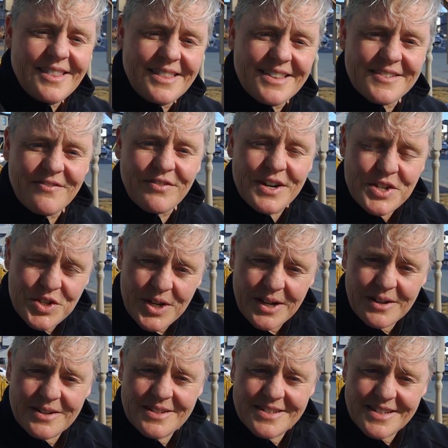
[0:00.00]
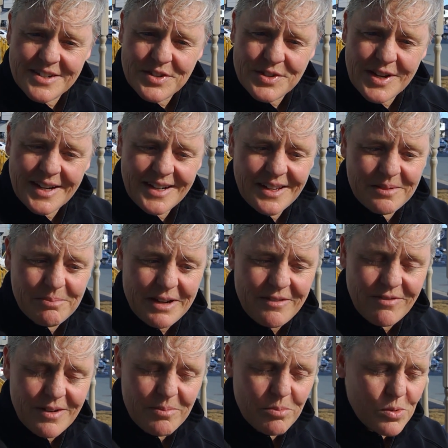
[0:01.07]
the fresh air and sunshine on my
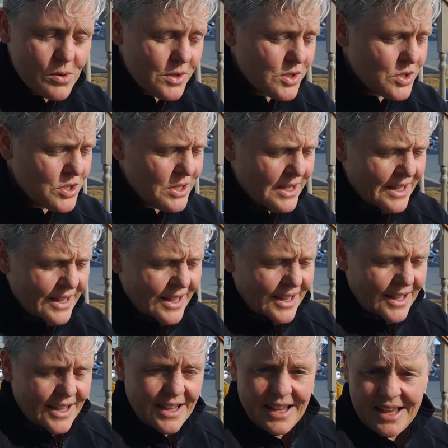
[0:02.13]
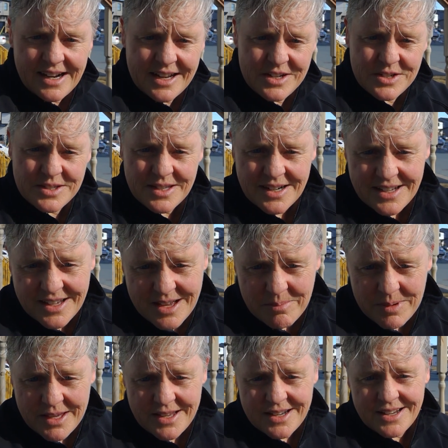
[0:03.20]
front porch, and I just thought I'd come
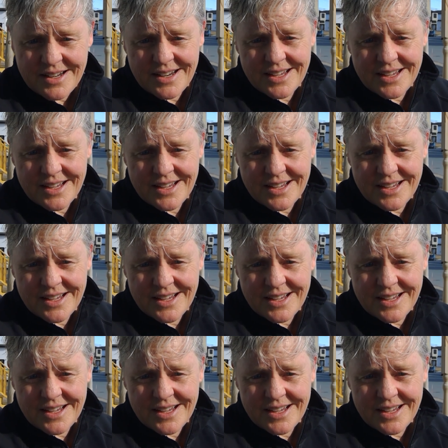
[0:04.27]
in and